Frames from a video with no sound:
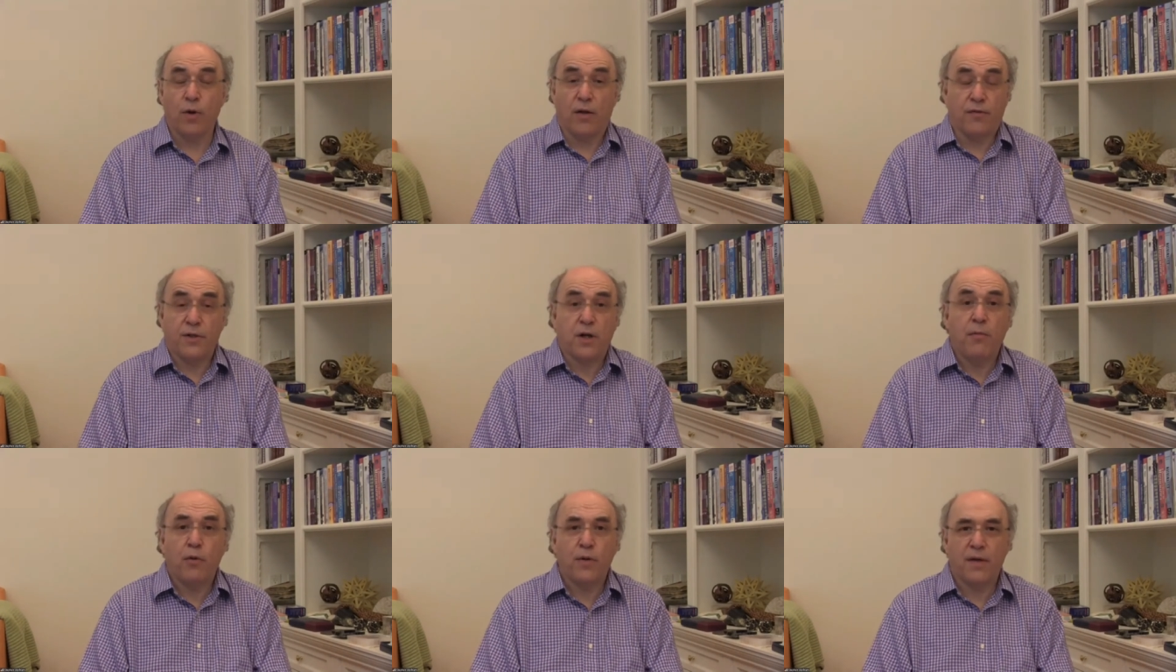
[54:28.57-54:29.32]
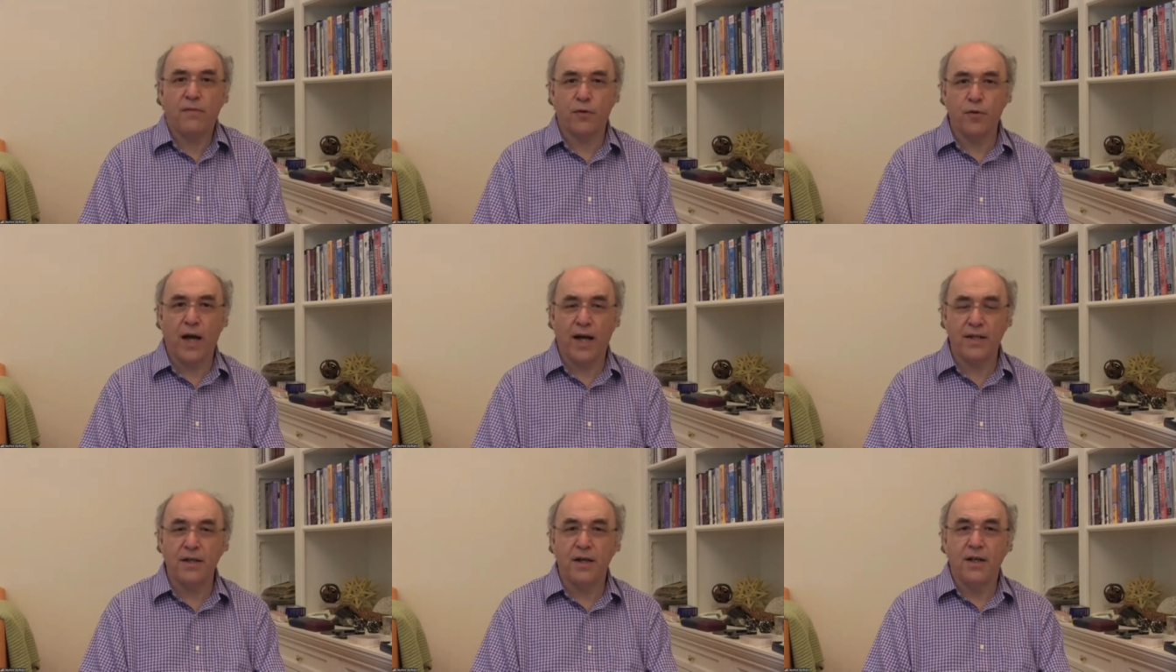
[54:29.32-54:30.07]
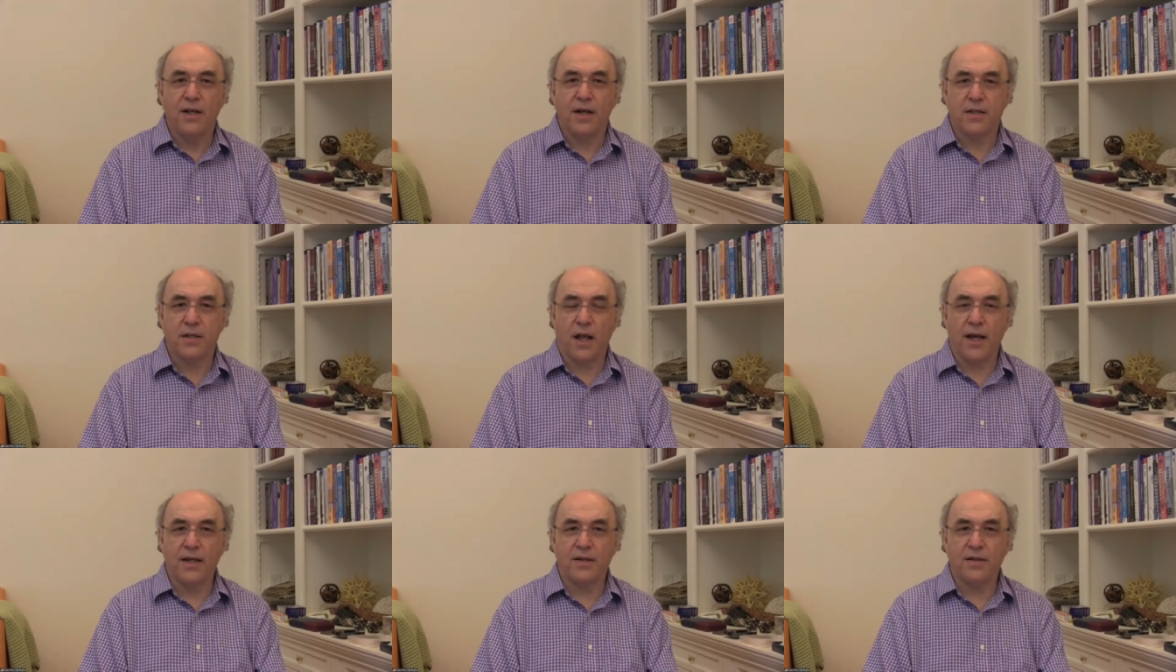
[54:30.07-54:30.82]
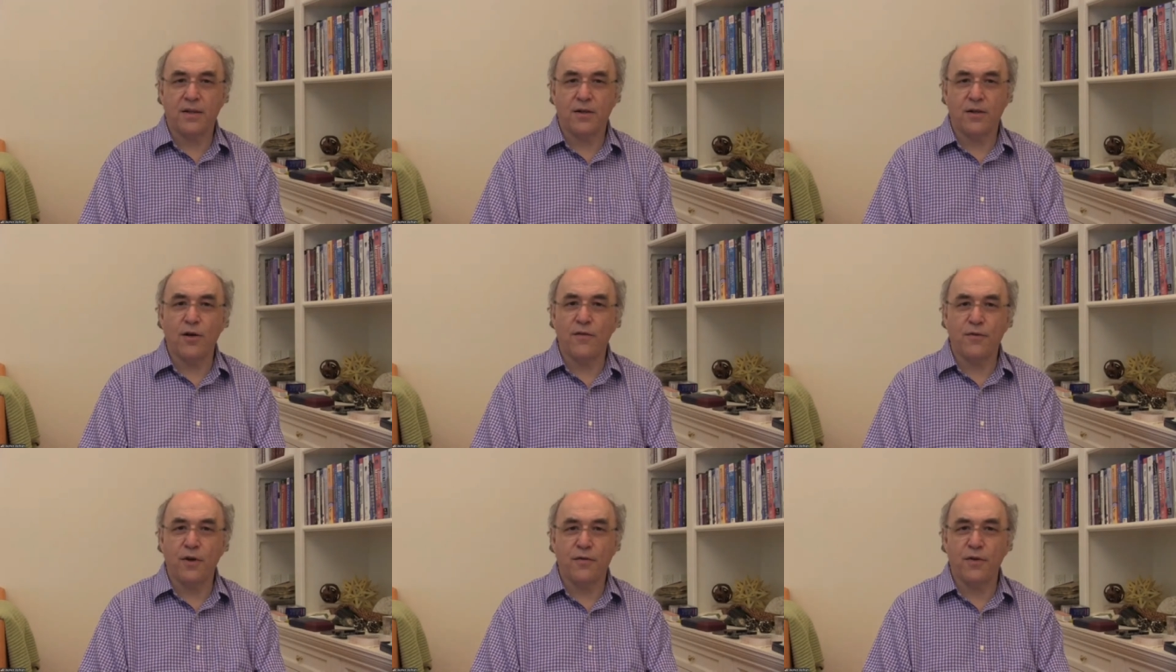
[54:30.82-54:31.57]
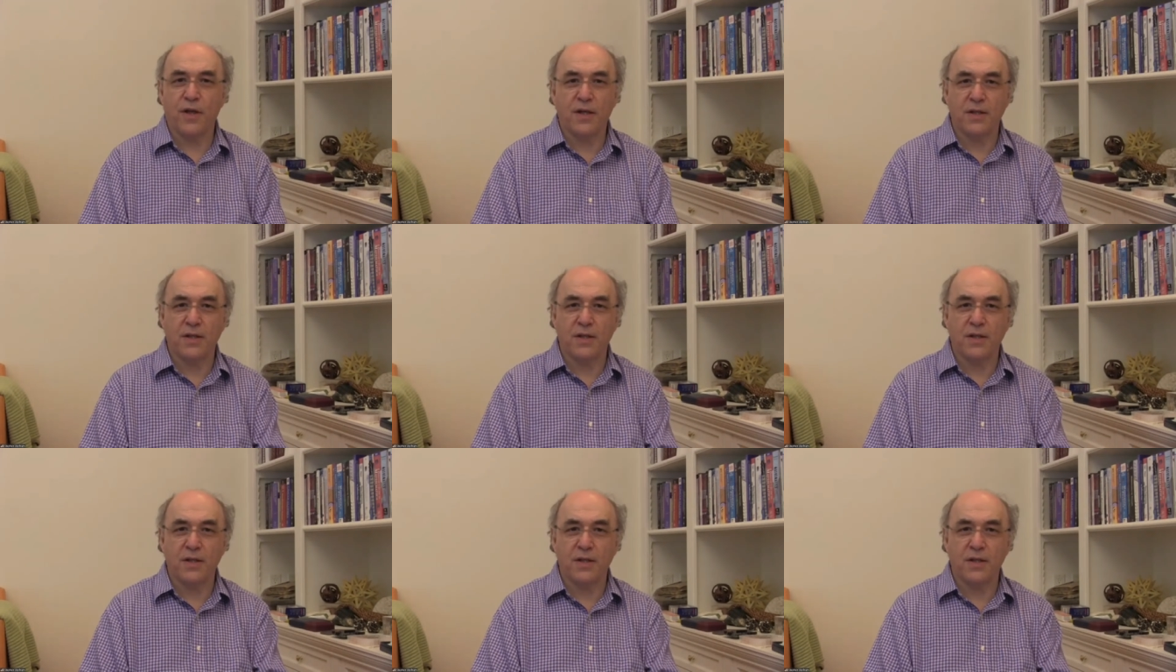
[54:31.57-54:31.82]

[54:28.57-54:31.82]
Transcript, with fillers: for example, with infrared, it's like, you know, if